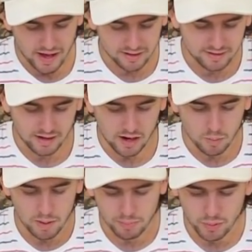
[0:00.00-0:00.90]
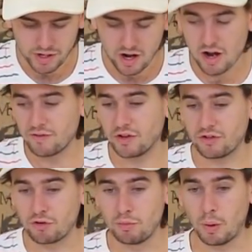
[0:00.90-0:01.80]
that's 1.9
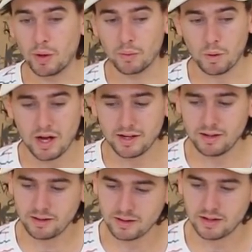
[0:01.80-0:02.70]
versus 2.1